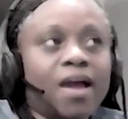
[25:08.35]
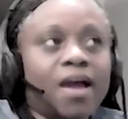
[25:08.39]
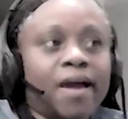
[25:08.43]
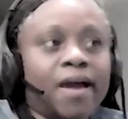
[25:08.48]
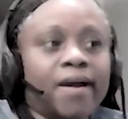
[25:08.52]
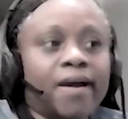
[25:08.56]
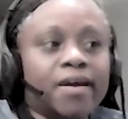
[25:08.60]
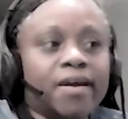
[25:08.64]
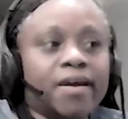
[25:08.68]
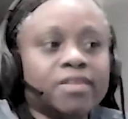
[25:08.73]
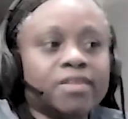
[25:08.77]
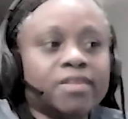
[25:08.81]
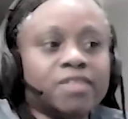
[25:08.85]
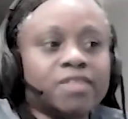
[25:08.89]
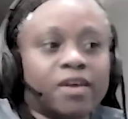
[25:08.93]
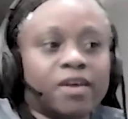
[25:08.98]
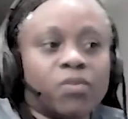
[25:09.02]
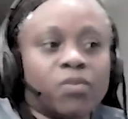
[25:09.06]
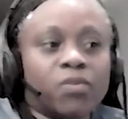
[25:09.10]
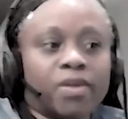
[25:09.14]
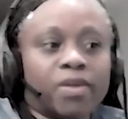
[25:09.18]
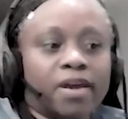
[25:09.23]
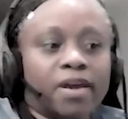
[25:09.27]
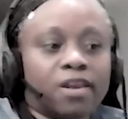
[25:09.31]
And
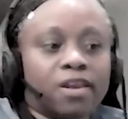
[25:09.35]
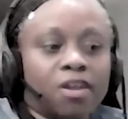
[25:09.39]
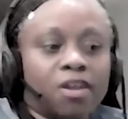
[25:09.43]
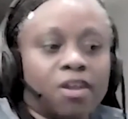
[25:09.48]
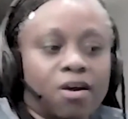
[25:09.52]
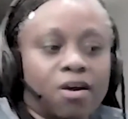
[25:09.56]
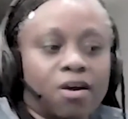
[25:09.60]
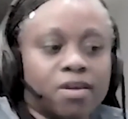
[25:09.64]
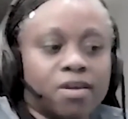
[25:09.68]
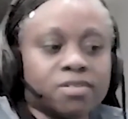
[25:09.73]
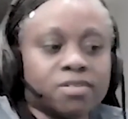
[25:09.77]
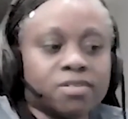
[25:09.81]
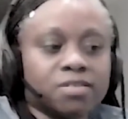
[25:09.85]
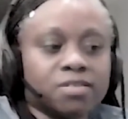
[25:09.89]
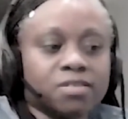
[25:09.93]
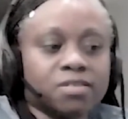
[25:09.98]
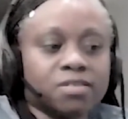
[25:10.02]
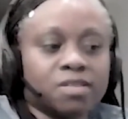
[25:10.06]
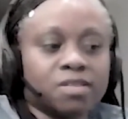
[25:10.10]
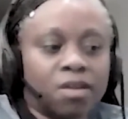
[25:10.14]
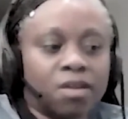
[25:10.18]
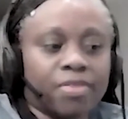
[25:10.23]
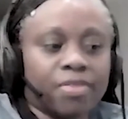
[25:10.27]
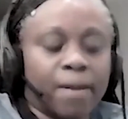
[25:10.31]
like when I
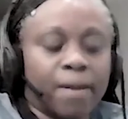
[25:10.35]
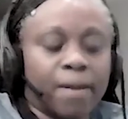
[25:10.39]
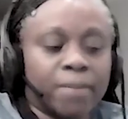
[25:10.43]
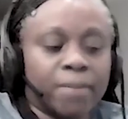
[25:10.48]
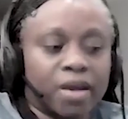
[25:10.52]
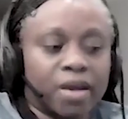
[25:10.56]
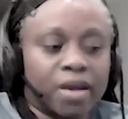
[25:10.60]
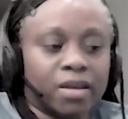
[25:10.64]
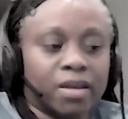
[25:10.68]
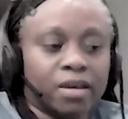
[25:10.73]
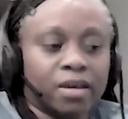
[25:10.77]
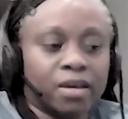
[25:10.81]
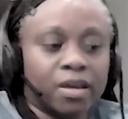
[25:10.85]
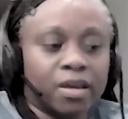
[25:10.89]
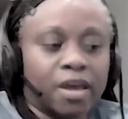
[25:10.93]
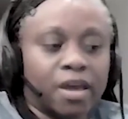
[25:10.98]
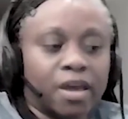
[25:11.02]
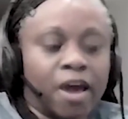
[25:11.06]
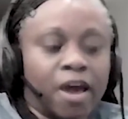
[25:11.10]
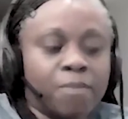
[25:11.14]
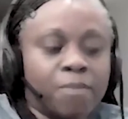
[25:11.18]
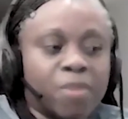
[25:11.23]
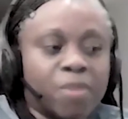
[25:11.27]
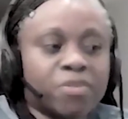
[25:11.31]
lost all that money,
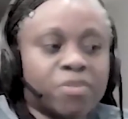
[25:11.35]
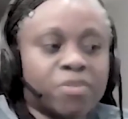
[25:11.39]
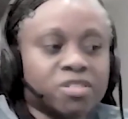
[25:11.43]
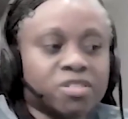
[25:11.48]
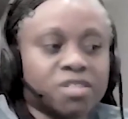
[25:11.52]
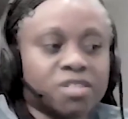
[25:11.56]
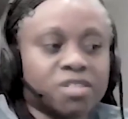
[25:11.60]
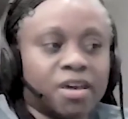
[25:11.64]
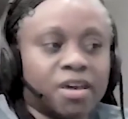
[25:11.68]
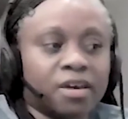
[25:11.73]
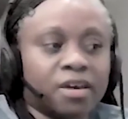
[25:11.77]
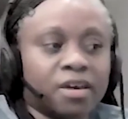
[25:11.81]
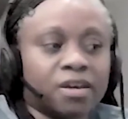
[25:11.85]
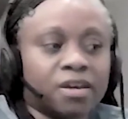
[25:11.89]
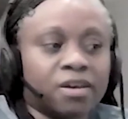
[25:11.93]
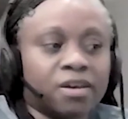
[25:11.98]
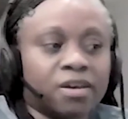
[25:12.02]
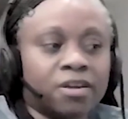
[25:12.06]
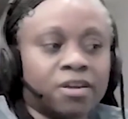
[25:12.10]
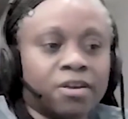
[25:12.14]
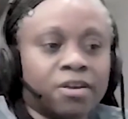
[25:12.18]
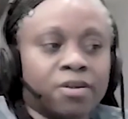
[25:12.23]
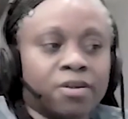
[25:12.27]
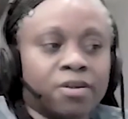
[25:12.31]
I remember saying,
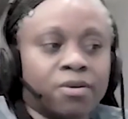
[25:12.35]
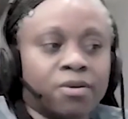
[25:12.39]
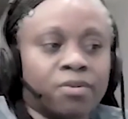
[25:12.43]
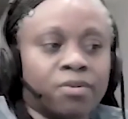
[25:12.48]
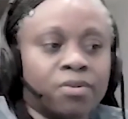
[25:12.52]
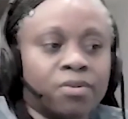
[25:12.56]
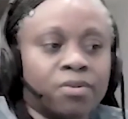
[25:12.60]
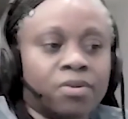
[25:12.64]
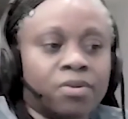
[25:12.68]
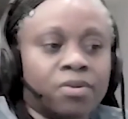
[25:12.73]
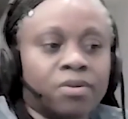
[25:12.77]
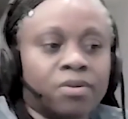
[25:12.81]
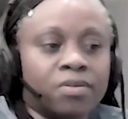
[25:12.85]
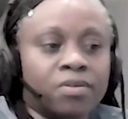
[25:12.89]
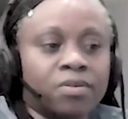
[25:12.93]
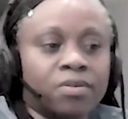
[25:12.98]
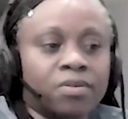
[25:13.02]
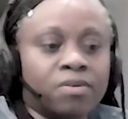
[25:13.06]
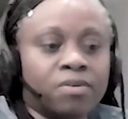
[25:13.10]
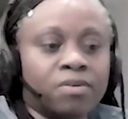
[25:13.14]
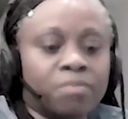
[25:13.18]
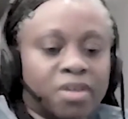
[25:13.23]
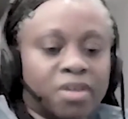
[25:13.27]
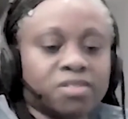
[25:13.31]

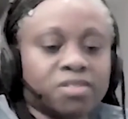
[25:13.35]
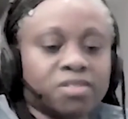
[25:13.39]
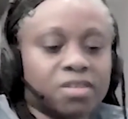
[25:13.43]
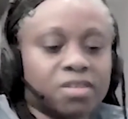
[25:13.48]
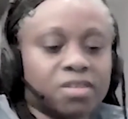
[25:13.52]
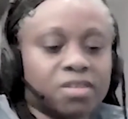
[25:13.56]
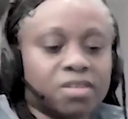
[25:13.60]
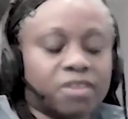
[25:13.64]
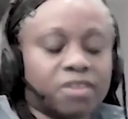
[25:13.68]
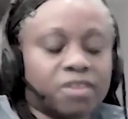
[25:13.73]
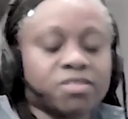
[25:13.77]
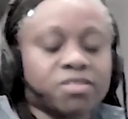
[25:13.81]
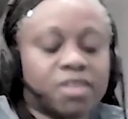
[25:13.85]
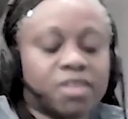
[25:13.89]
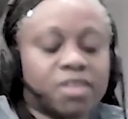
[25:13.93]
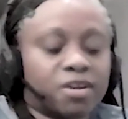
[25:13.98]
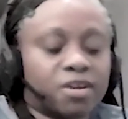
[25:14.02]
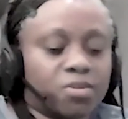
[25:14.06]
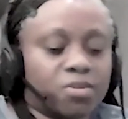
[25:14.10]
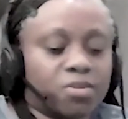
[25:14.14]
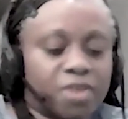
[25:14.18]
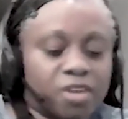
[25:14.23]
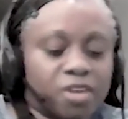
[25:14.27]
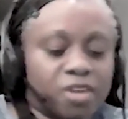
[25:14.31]
basically I was
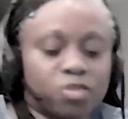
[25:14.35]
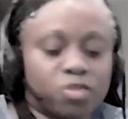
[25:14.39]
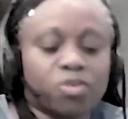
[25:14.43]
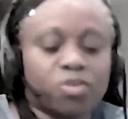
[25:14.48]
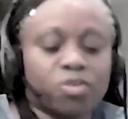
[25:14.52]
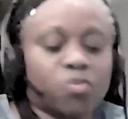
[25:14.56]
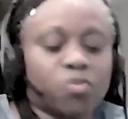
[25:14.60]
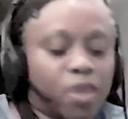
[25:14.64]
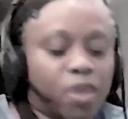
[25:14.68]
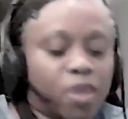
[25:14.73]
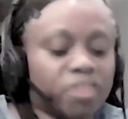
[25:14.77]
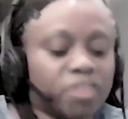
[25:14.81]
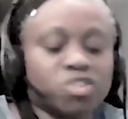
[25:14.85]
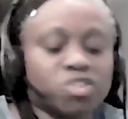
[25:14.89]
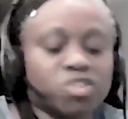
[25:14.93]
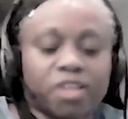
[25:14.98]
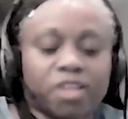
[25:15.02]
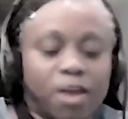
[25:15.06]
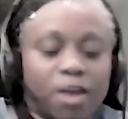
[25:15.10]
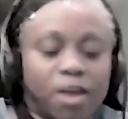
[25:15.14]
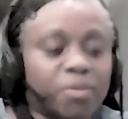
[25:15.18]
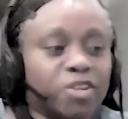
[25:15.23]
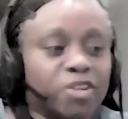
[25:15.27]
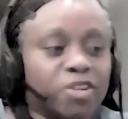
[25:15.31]
like, okay, Lord, why did you
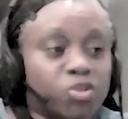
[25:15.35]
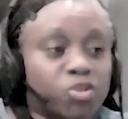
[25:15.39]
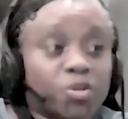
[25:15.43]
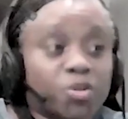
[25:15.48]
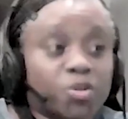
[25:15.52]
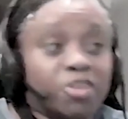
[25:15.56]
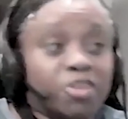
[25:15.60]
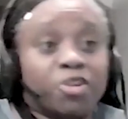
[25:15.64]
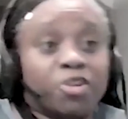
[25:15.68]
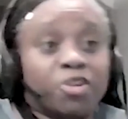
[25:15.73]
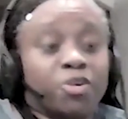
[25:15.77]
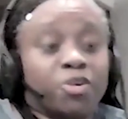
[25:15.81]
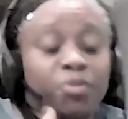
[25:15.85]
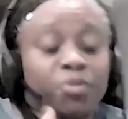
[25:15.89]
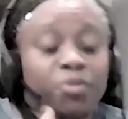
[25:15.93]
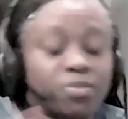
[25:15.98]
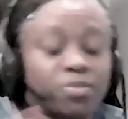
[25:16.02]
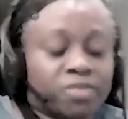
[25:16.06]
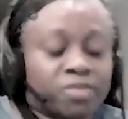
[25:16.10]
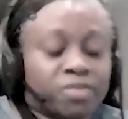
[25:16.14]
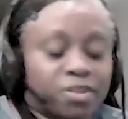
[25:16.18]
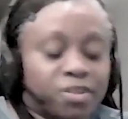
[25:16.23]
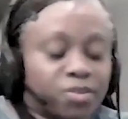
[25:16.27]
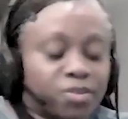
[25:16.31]
allow me to do it? And
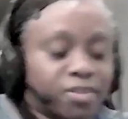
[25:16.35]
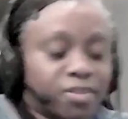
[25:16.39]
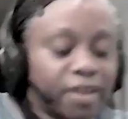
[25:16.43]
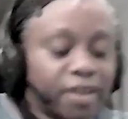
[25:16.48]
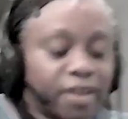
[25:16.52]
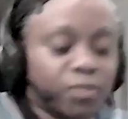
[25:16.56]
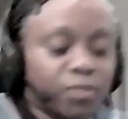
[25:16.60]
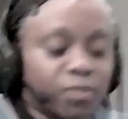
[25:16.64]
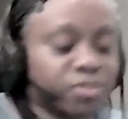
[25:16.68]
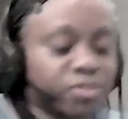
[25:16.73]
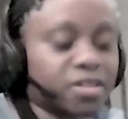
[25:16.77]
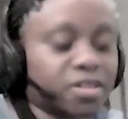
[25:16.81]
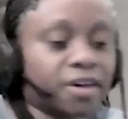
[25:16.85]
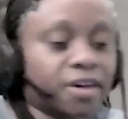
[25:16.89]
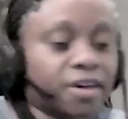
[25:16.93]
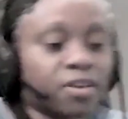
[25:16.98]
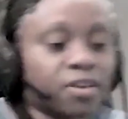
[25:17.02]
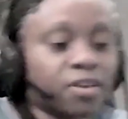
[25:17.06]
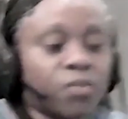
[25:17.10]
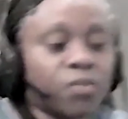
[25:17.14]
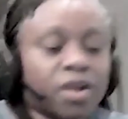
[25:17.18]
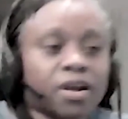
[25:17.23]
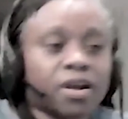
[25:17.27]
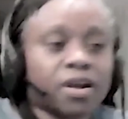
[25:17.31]
you know, that it was not
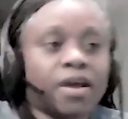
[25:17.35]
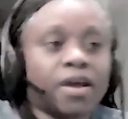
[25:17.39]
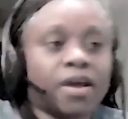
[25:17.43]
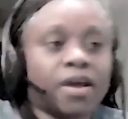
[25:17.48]
going to work.